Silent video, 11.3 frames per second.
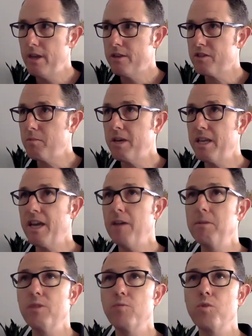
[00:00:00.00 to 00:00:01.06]
Somebody
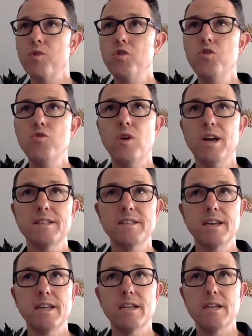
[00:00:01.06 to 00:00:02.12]
coming in with new
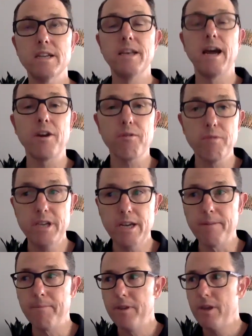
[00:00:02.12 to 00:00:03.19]
onset
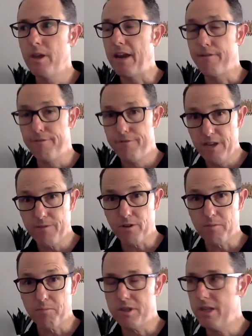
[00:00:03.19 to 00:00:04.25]
diarrhea and a fever
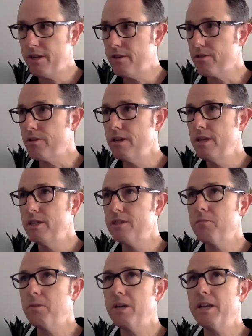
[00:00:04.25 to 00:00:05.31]
in particular,
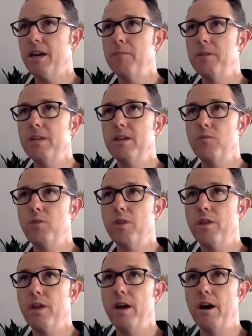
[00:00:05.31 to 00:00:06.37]
somebody coming in with
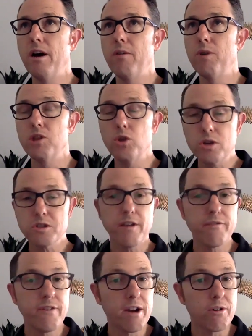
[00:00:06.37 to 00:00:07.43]
what looks
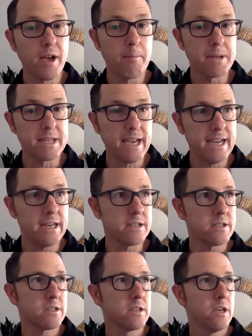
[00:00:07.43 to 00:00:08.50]
like viral
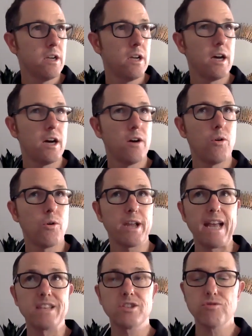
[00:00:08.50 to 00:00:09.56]
hepatitis or
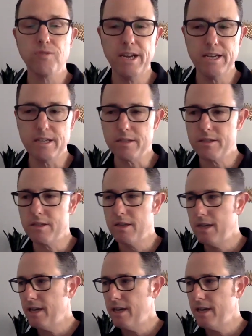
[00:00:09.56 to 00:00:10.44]
gastritis.